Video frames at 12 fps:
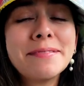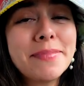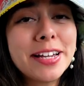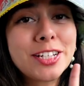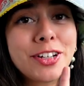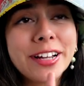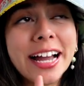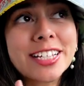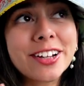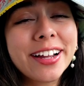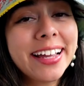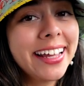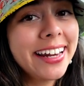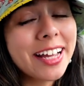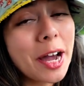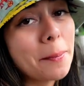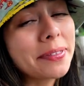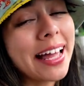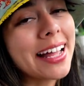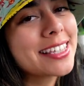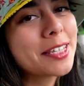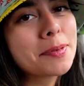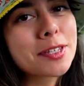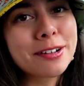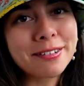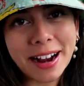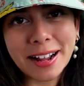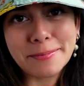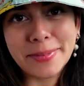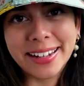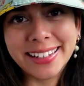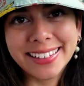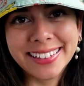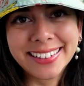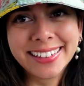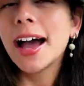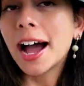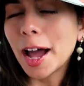make sure you guys are hitting up that subscribe button.